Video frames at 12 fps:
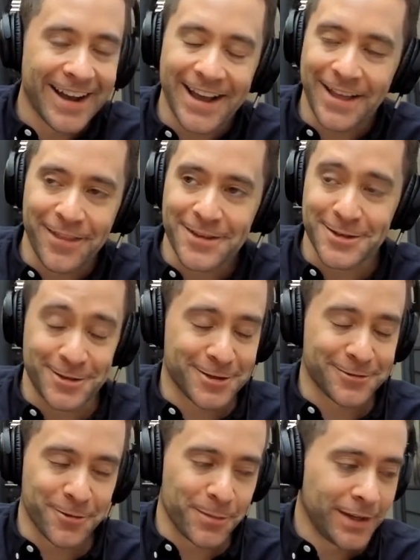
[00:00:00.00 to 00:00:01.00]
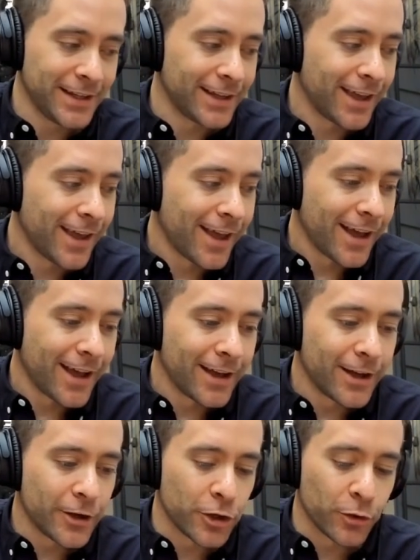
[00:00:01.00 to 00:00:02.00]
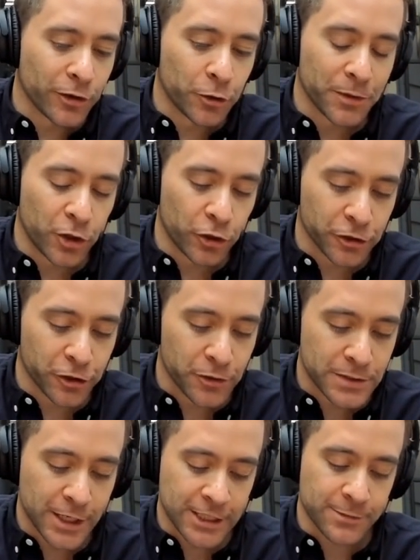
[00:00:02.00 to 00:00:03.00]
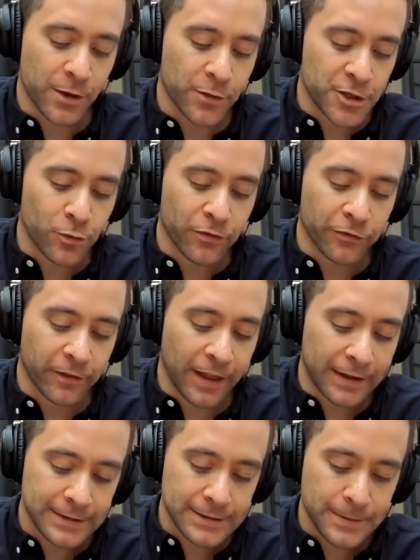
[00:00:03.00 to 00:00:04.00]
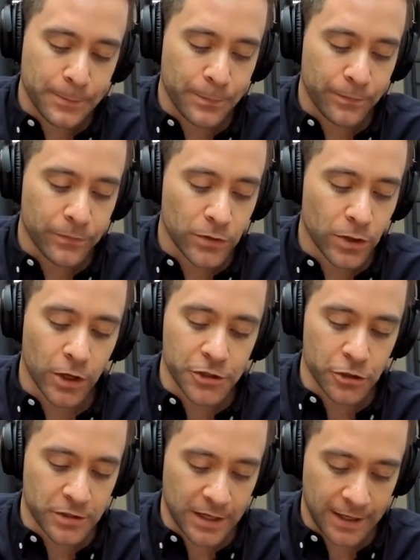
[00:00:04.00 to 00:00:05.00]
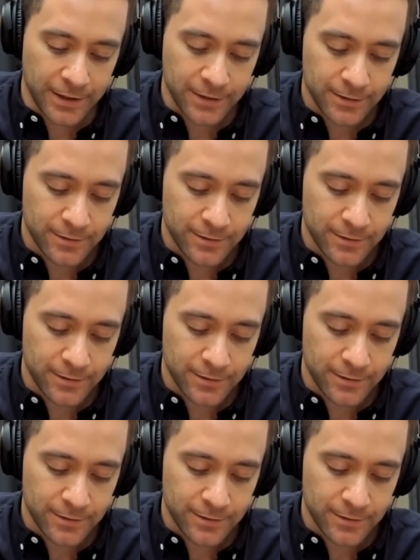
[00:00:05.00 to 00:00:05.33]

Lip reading: and this is just for me, a little bit earlier, you talked about when you reflect on your day,